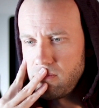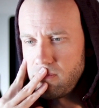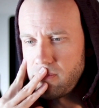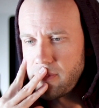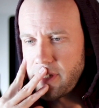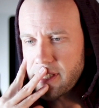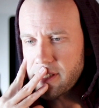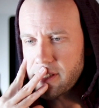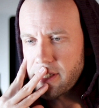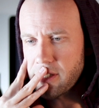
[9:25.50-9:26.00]

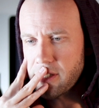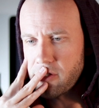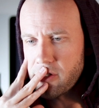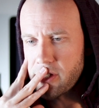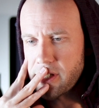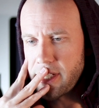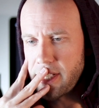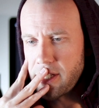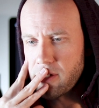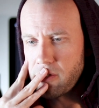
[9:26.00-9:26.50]
Next
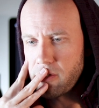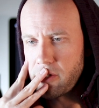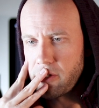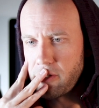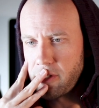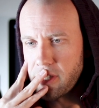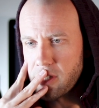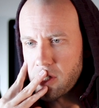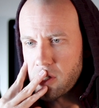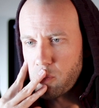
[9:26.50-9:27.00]
exercise, we're
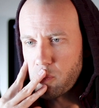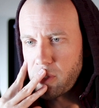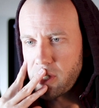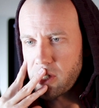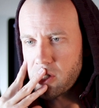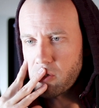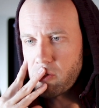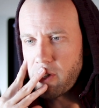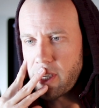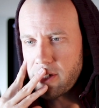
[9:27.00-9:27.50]
doing a split
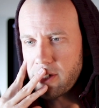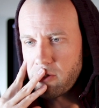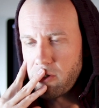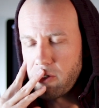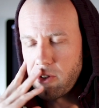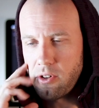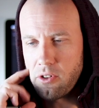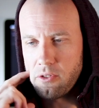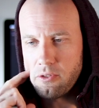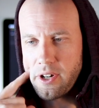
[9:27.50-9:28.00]
squat to
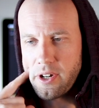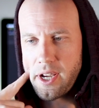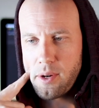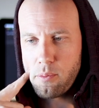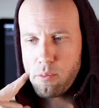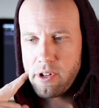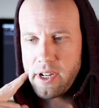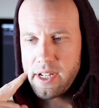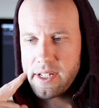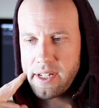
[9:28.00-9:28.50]
an overhead
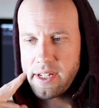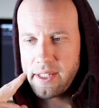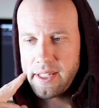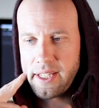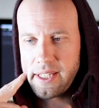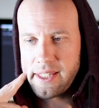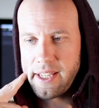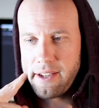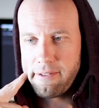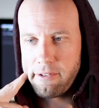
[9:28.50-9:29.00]
press. I
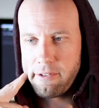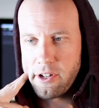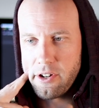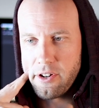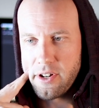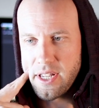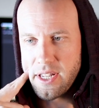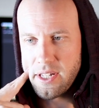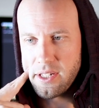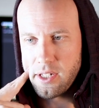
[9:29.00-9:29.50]
like that for your
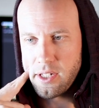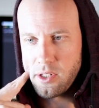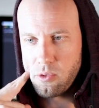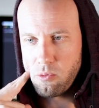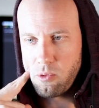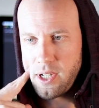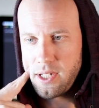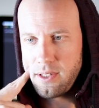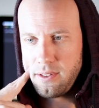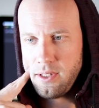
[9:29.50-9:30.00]
knees as
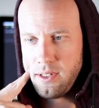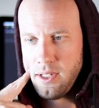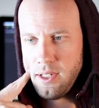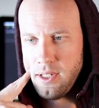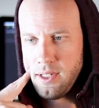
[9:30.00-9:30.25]
well.